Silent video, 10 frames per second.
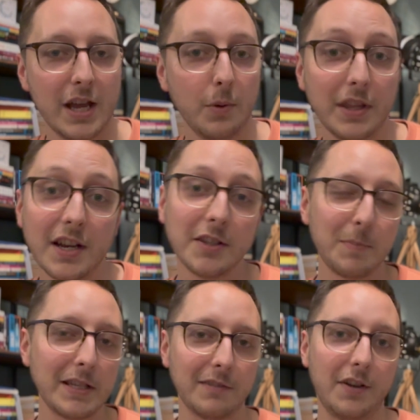with an
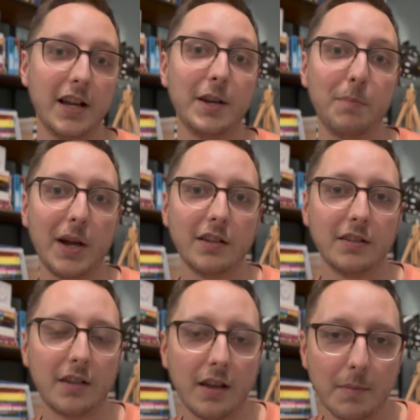unspecified but
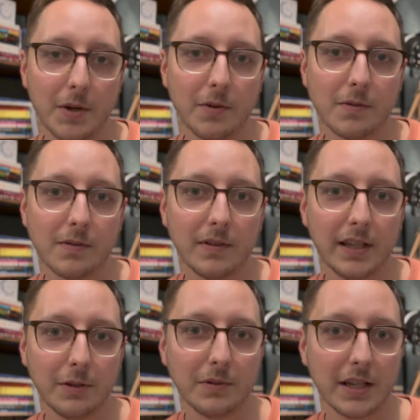terminal
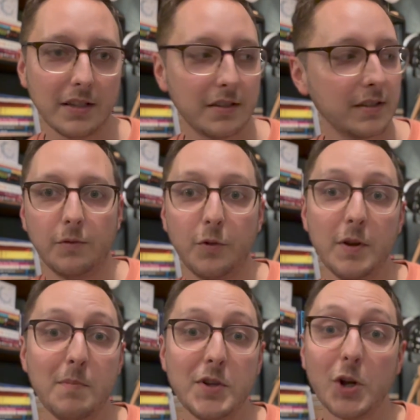illness. For a
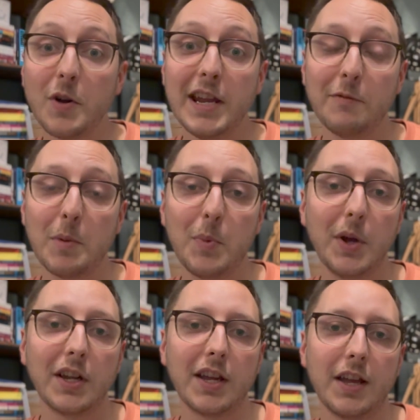majority of the
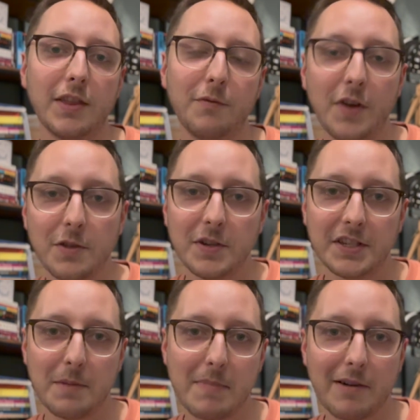book, the father and
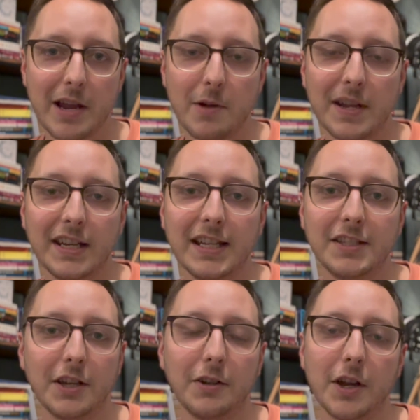son Mario and
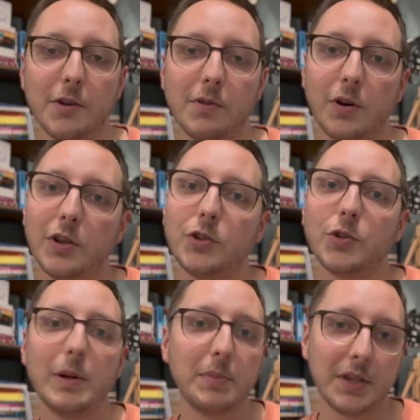Lito go on a
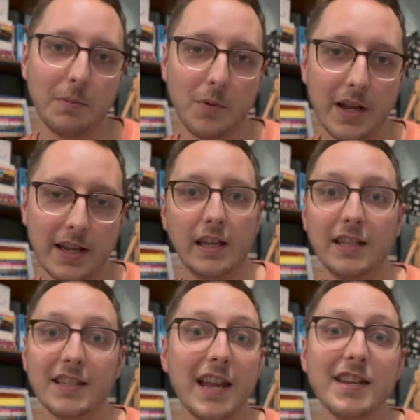trip somewhere,
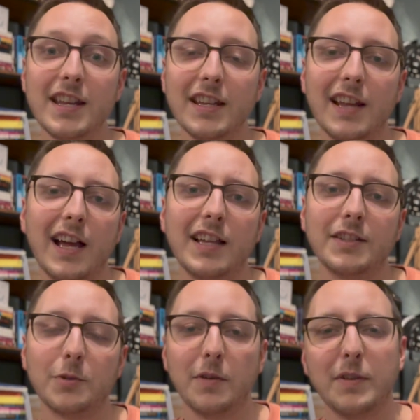intended as
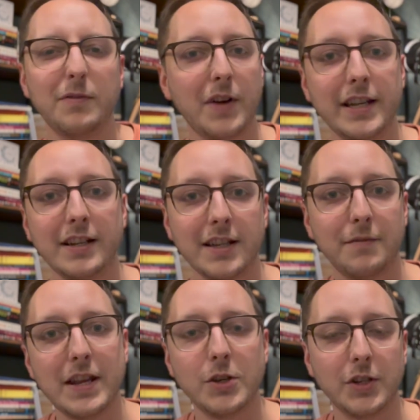sort of a final
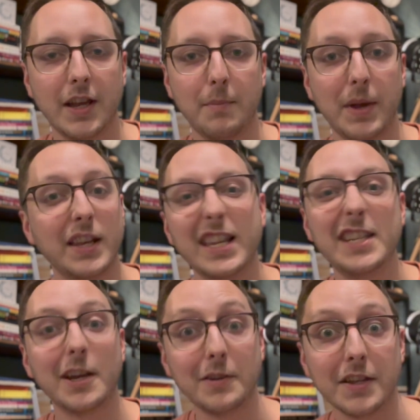adventure, but
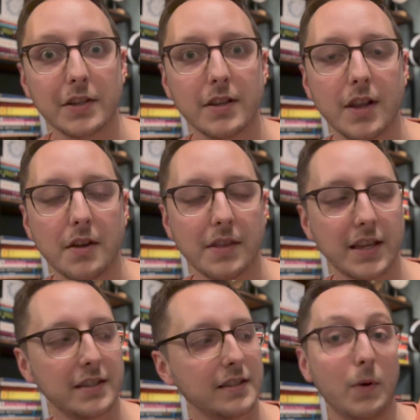Lito doesn't know
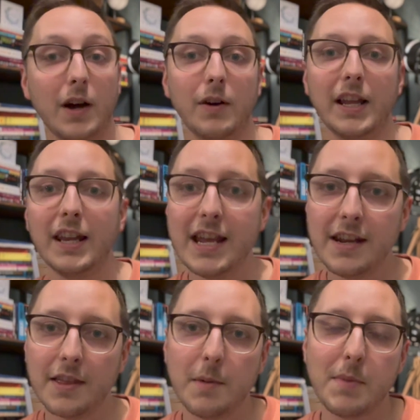this. While
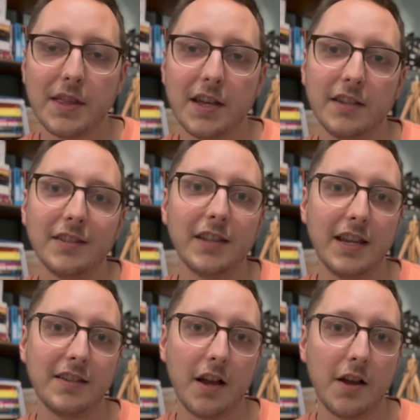Elena, the mother,
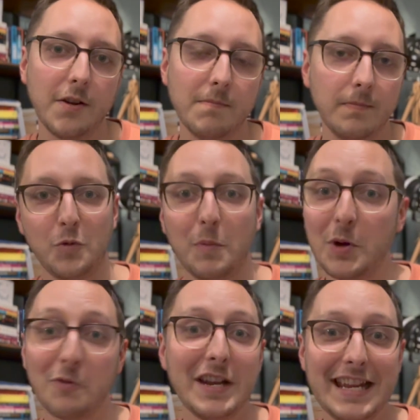stays at home. The
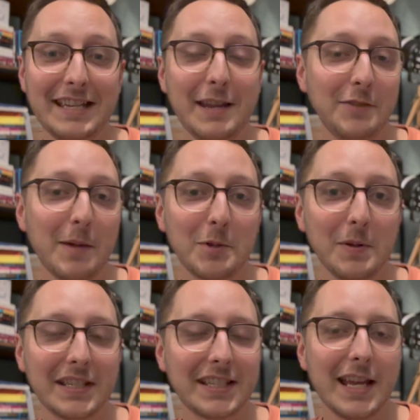book really lives up to
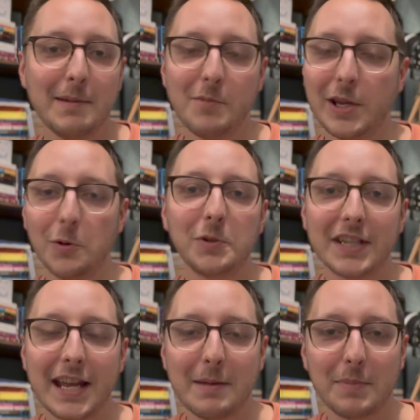its name. We alternate